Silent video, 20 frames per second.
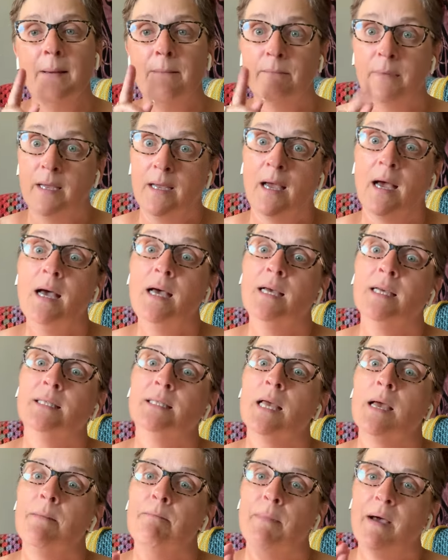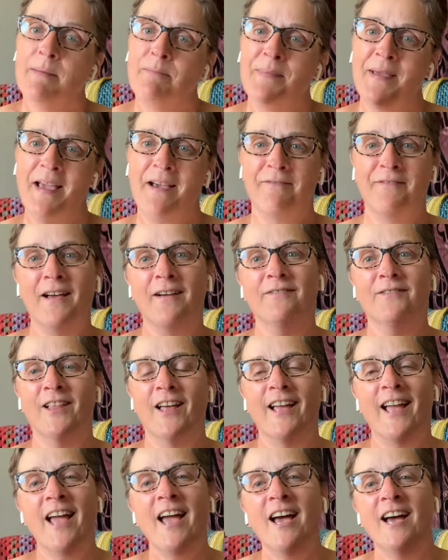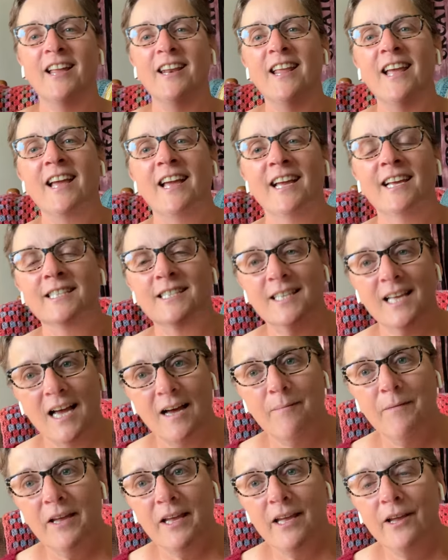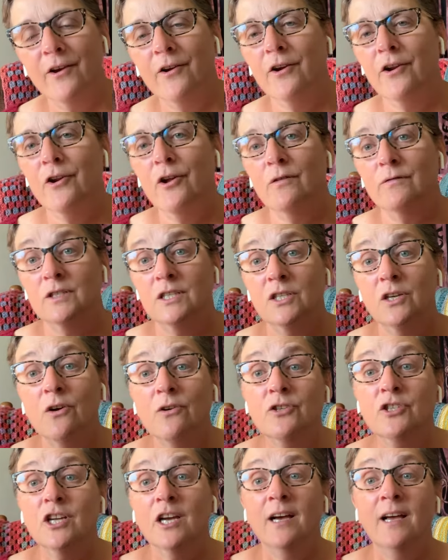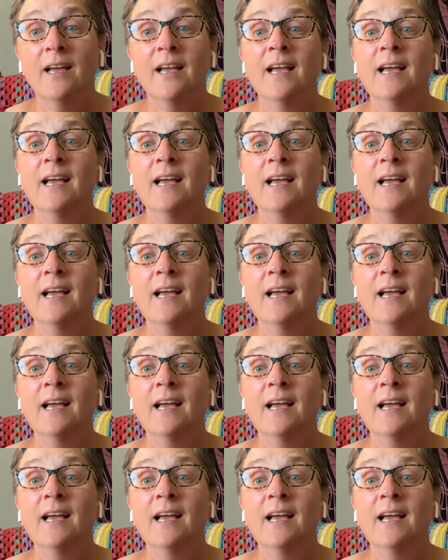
because my BFF Lyanne is coming here to Nova Scotia